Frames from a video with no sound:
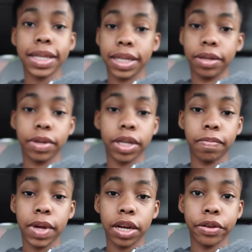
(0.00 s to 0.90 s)
See, I
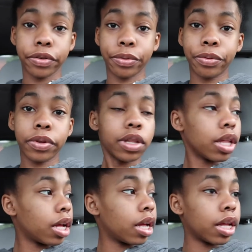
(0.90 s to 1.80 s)
made it to school.
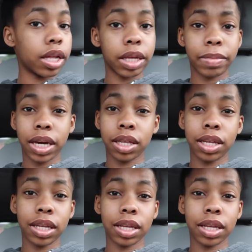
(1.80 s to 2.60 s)
I look